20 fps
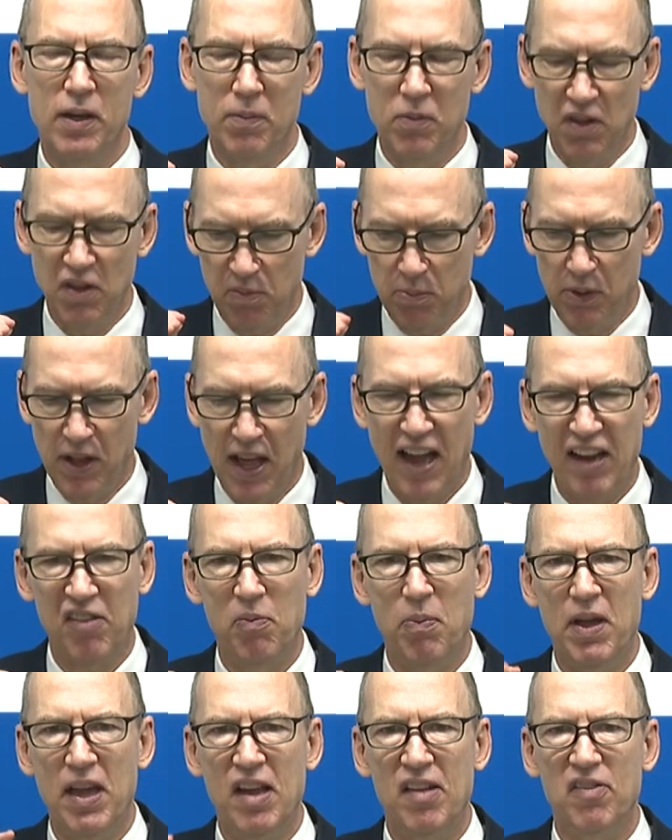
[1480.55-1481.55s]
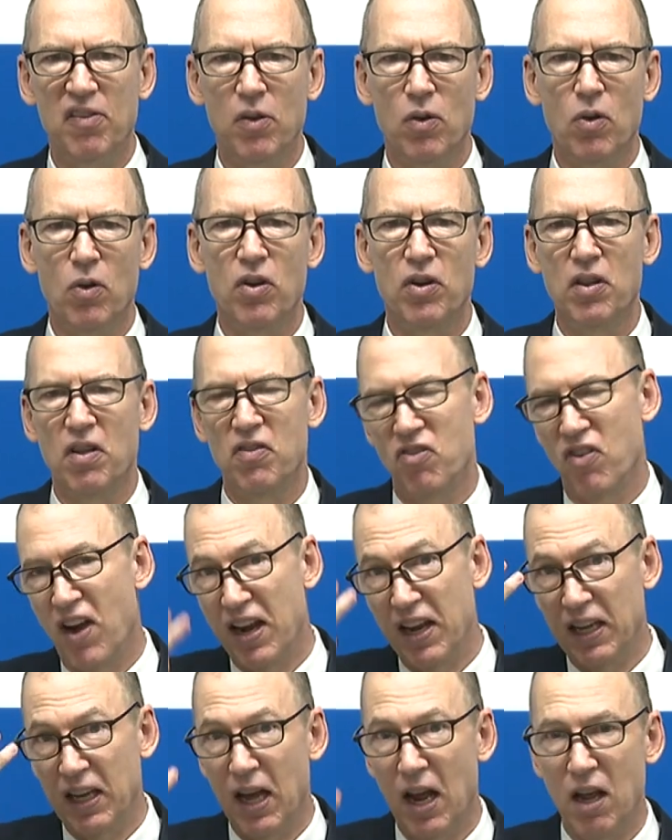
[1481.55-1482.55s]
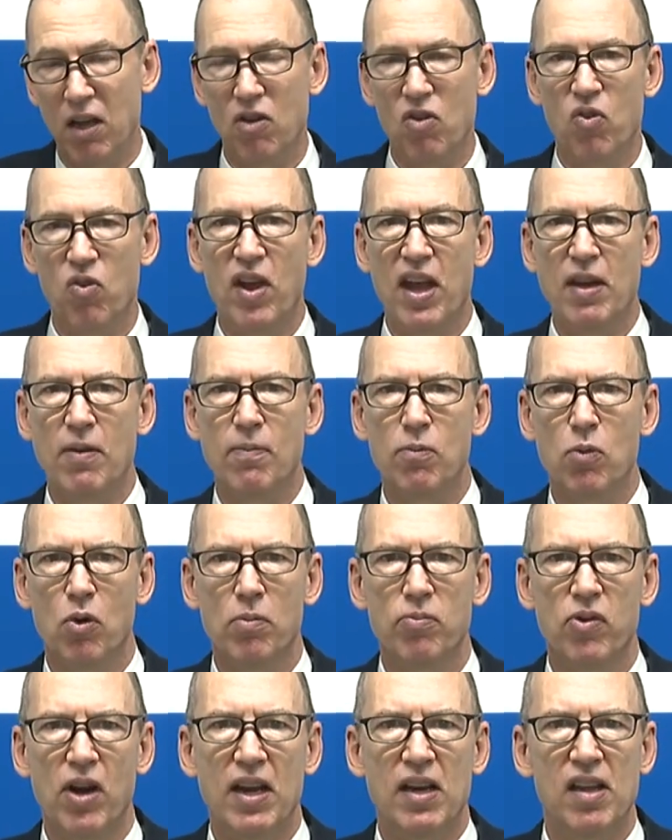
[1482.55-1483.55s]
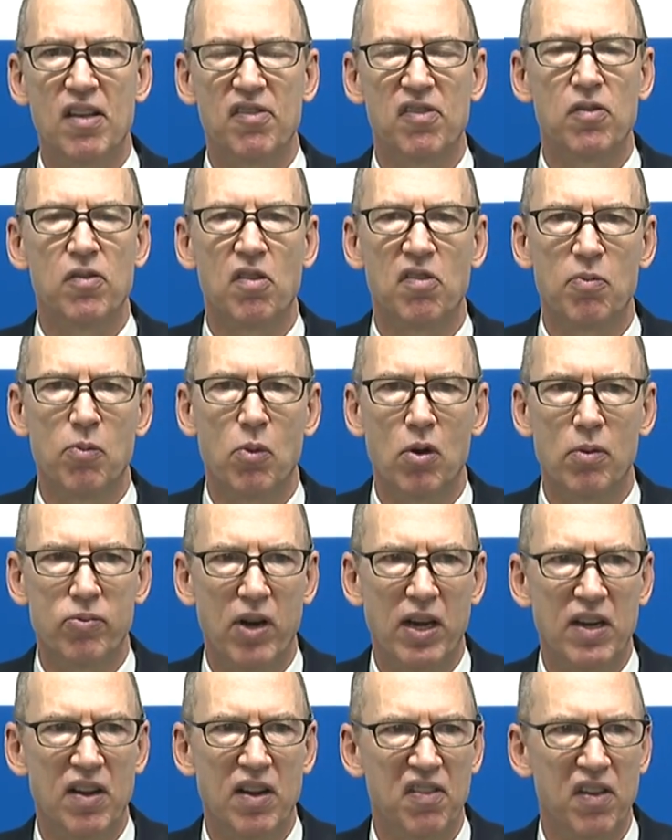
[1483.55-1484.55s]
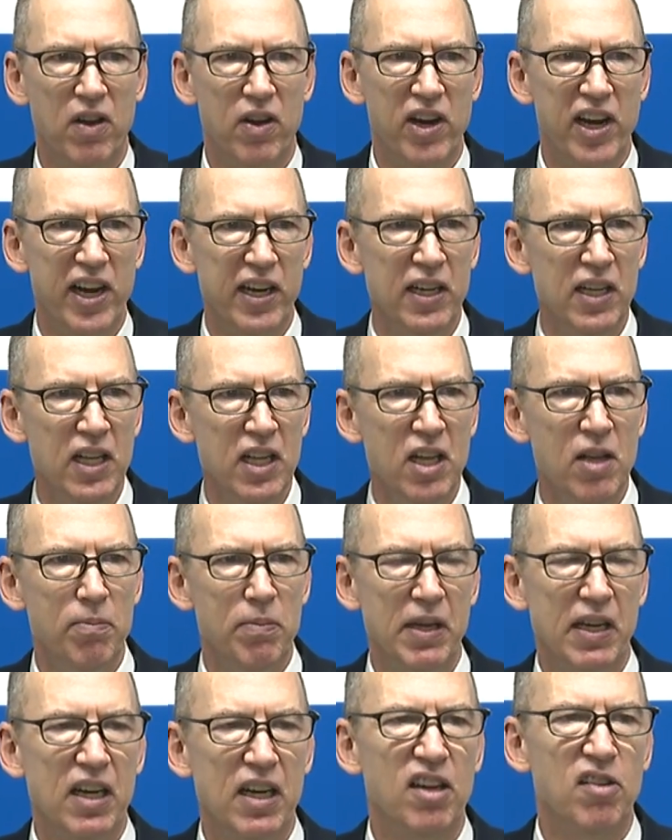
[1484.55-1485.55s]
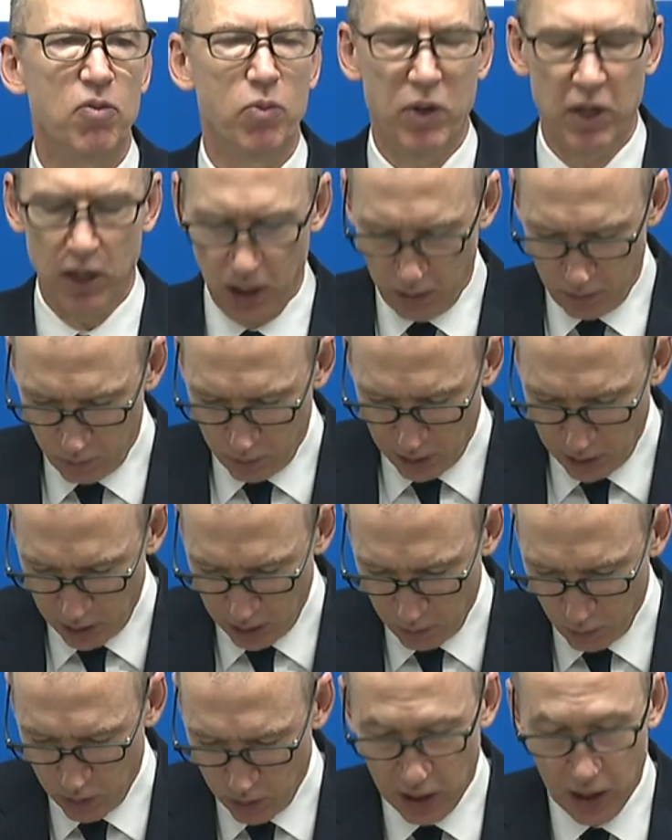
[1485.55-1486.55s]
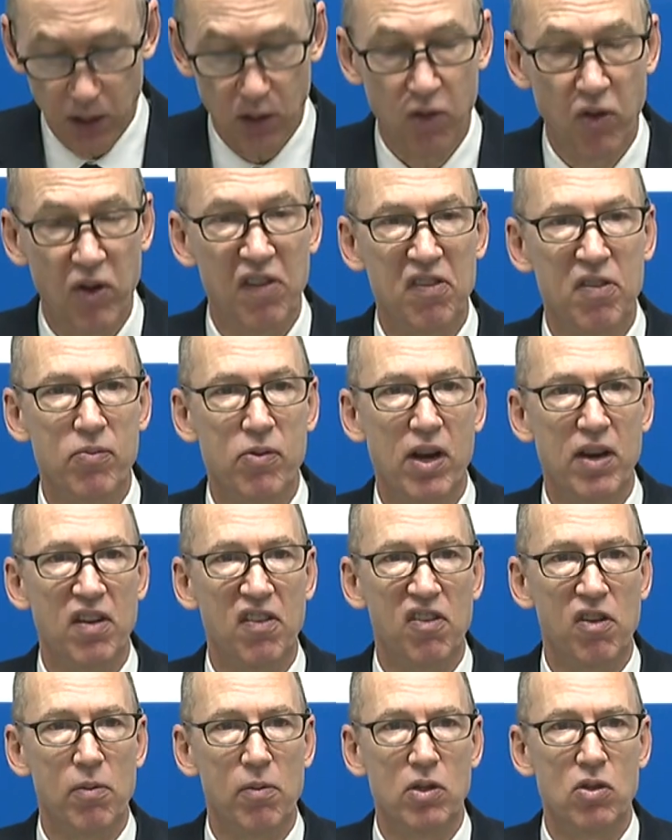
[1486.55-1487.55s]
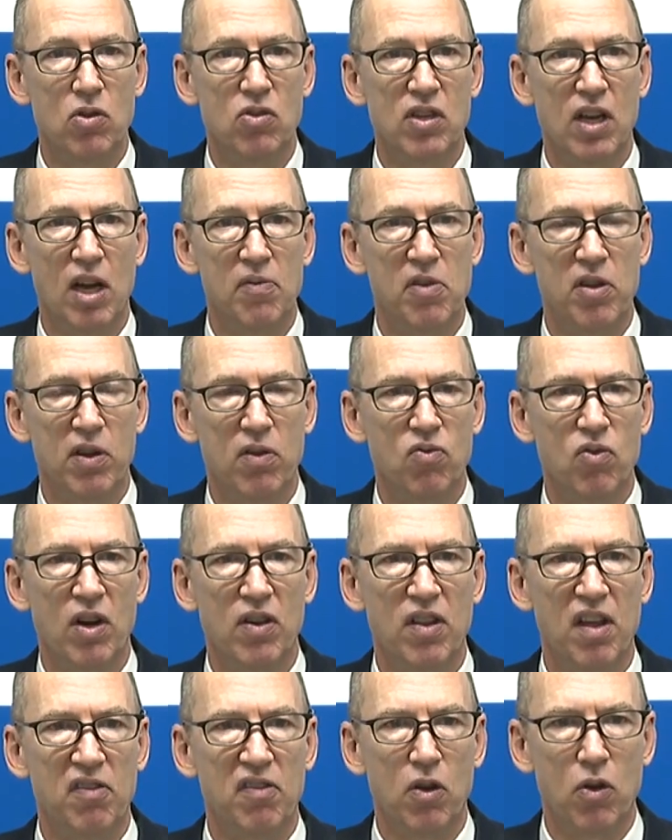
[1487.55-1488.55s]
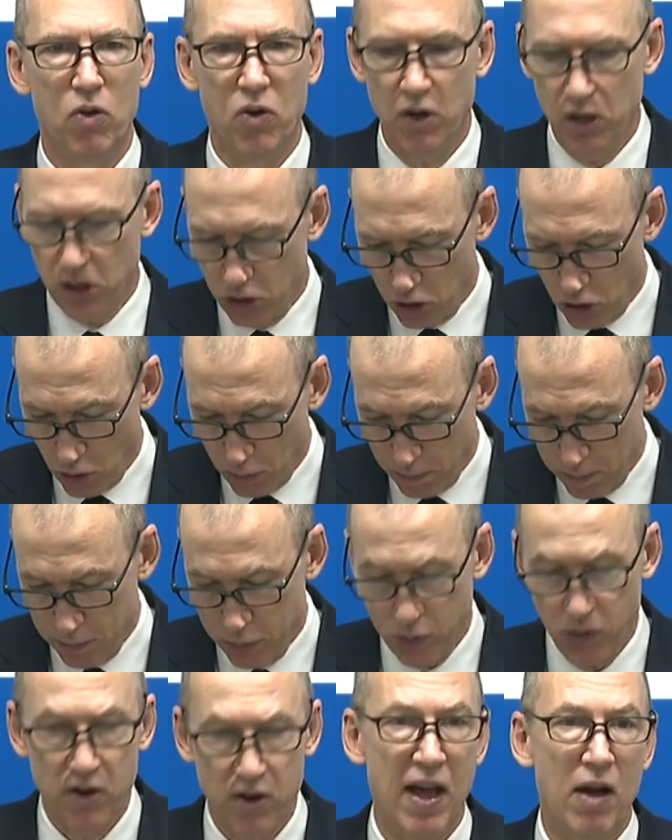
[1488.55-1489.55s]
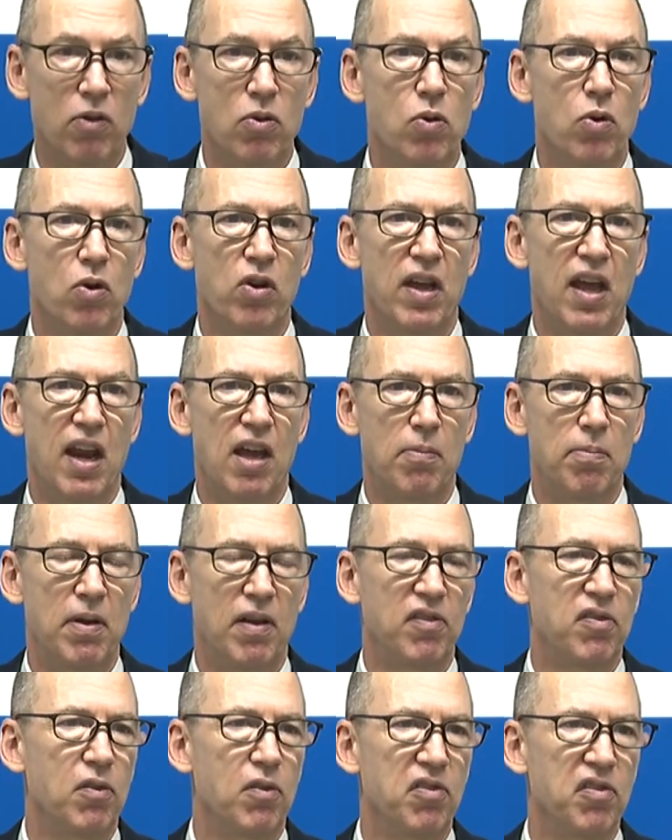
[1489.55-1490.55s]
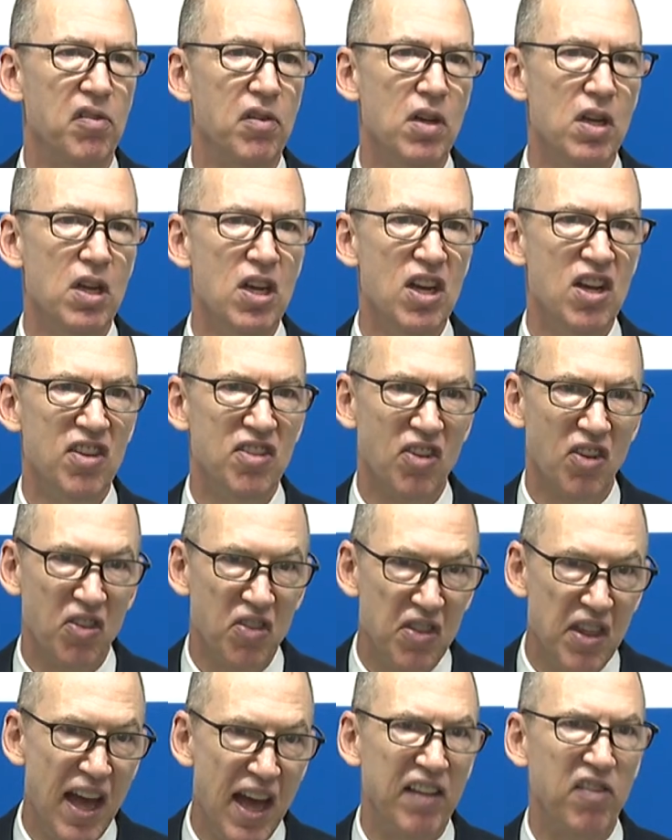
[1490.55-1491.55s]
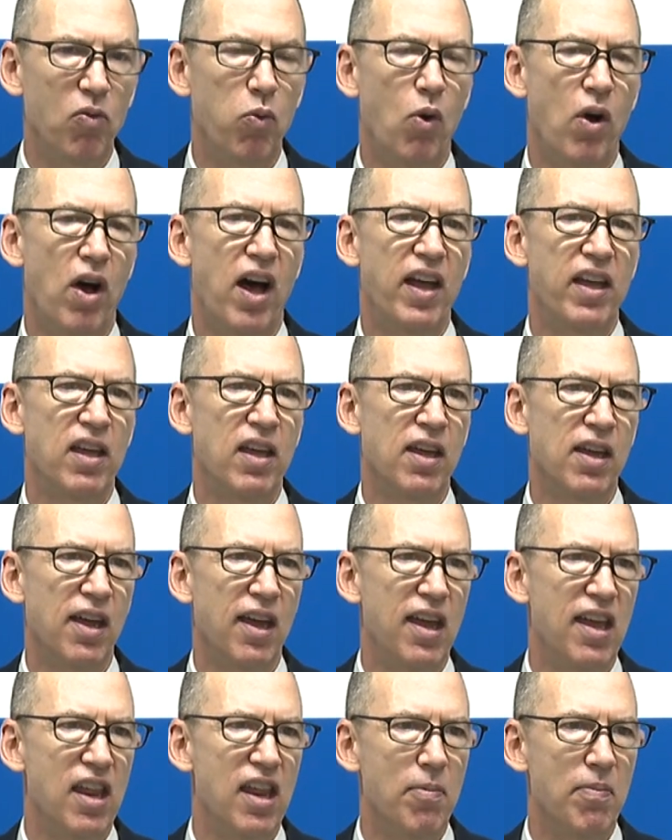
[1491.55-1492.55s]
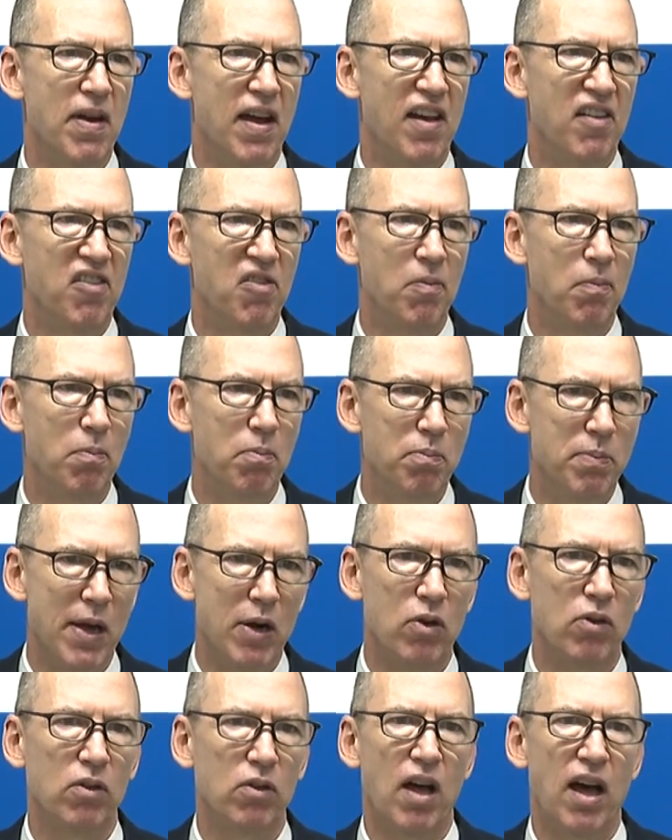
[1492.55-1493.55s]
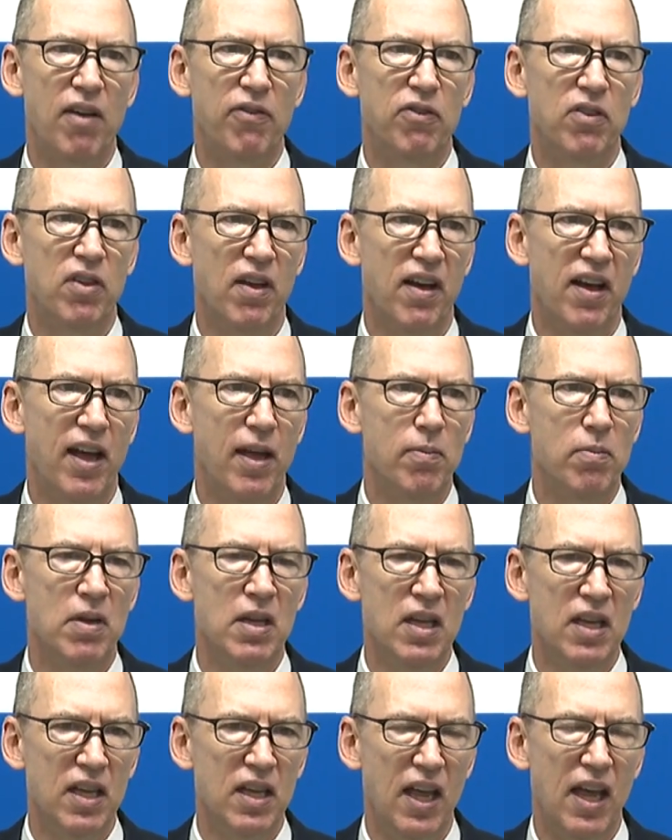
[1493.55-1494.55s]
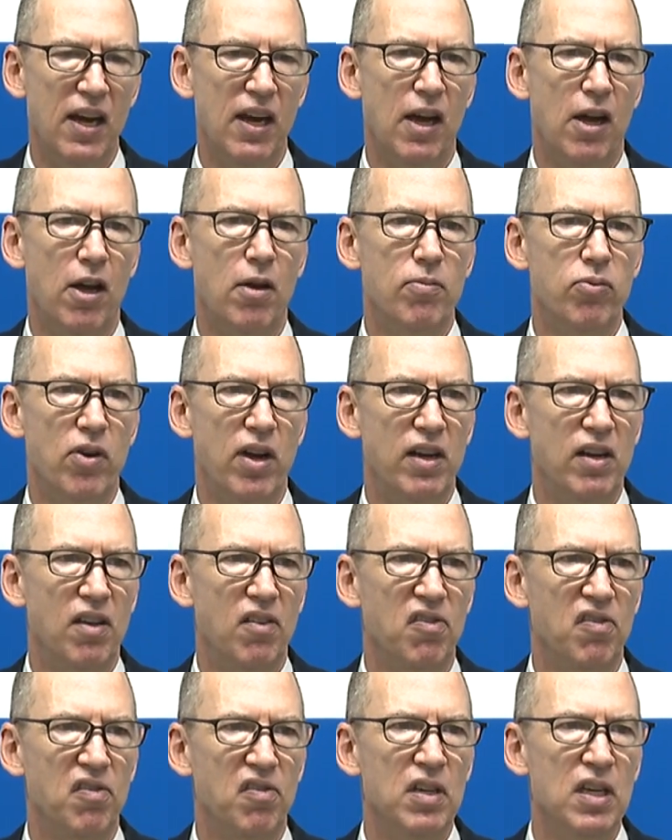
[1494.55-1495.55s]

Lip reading: this black space in order to try to kind of create more brightness in the small brightness area. Because we increase the brightness area by 2 times, you can run less current and you don't burn out your organic pixels. So that's why E-Leap has better lifetime and higher brightness.